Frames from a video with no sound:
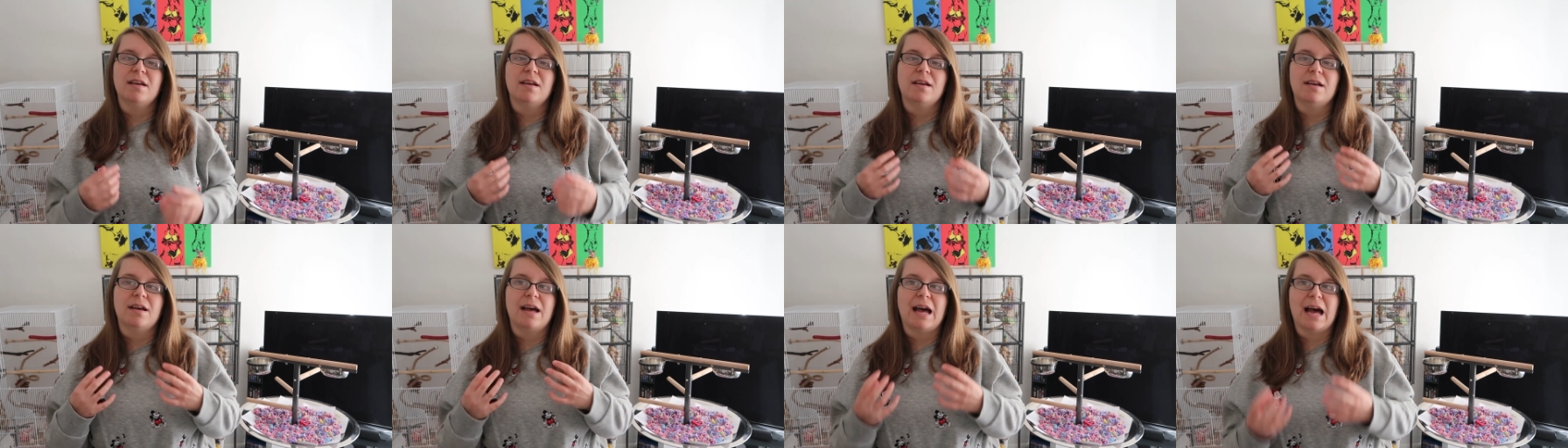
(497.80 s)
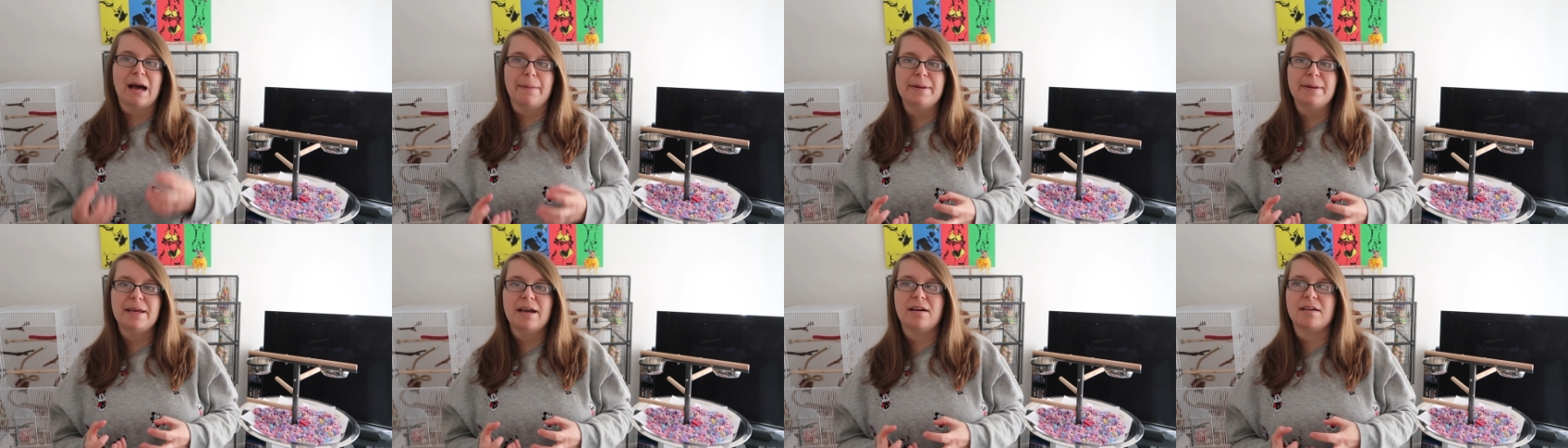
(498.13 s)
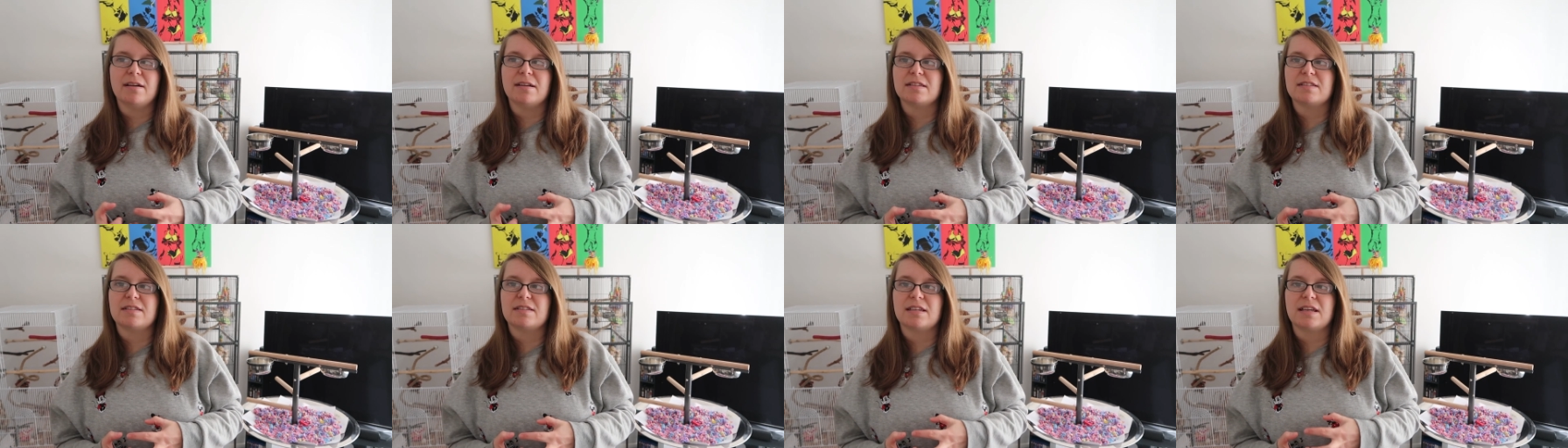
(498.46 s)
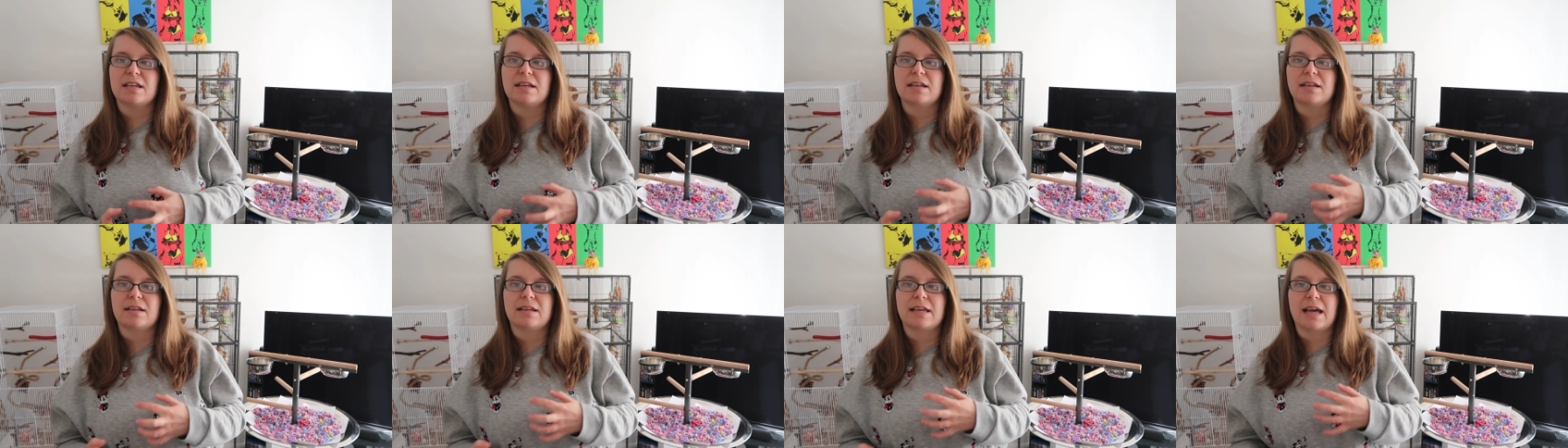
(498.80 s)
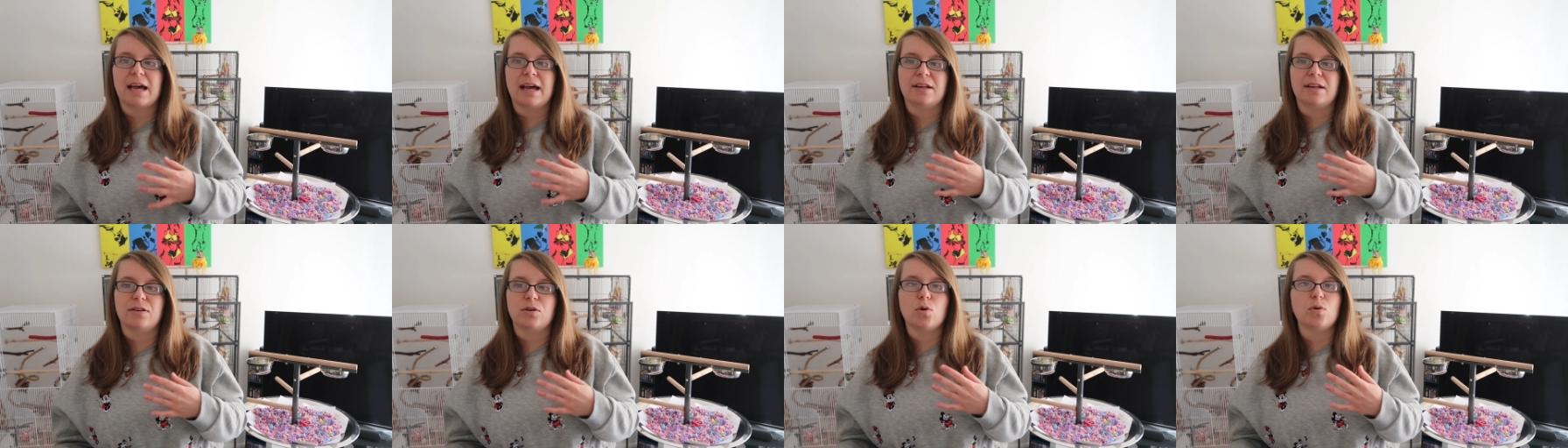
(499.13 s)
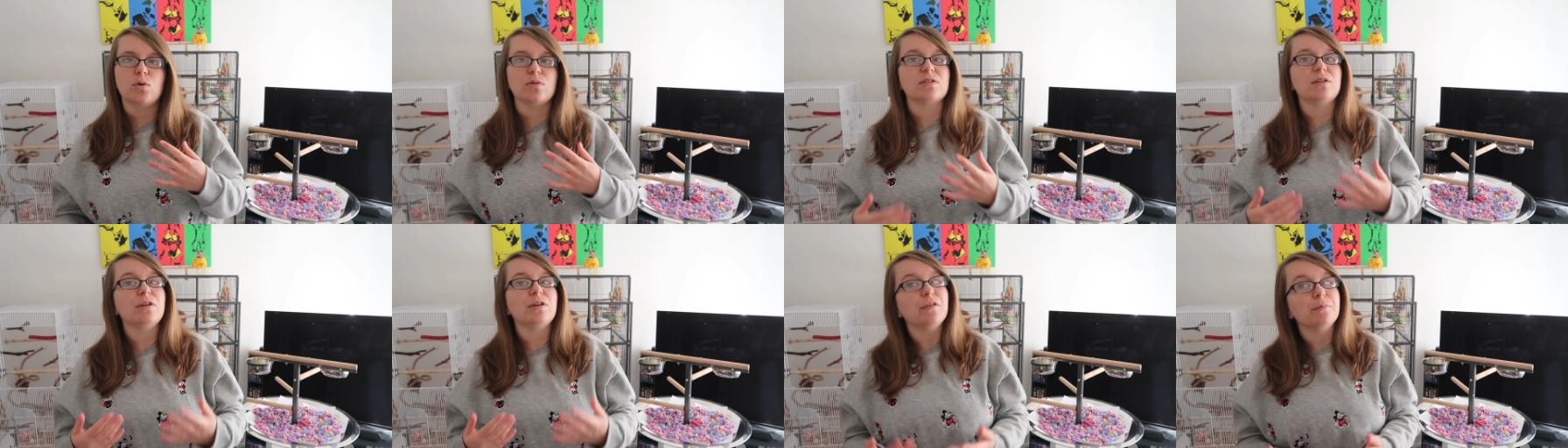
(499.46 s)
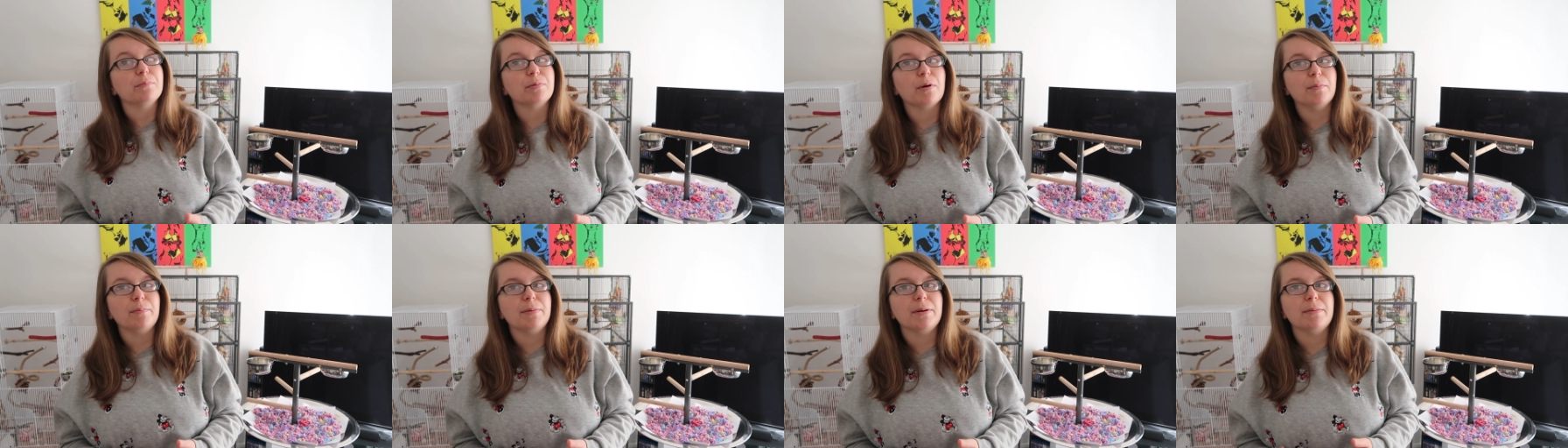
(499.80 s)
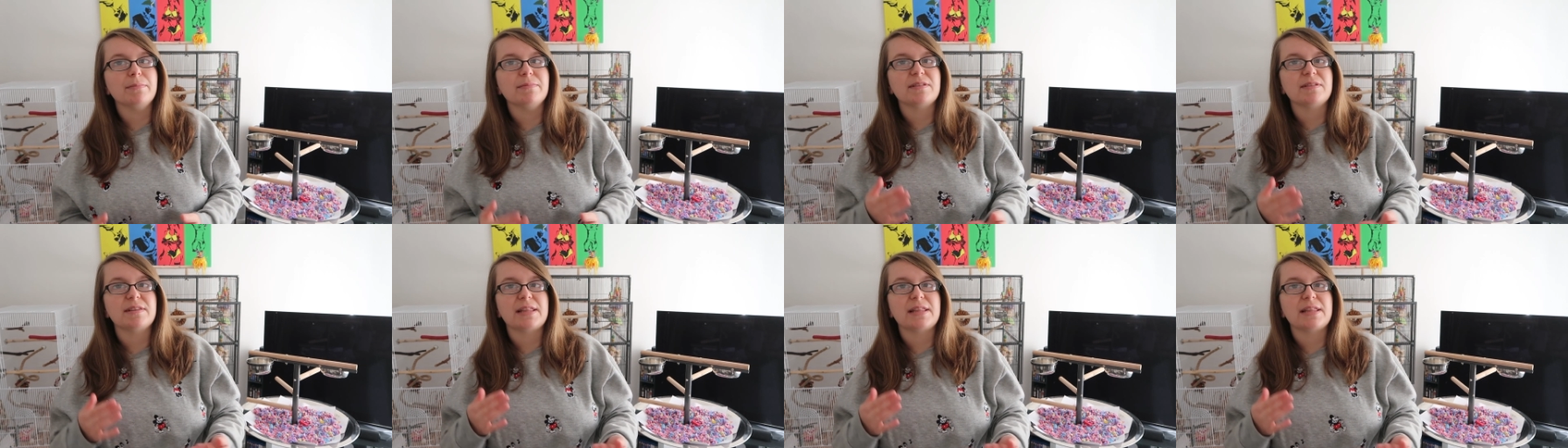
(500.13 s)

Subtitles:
Happy huts can cause a lot of problems.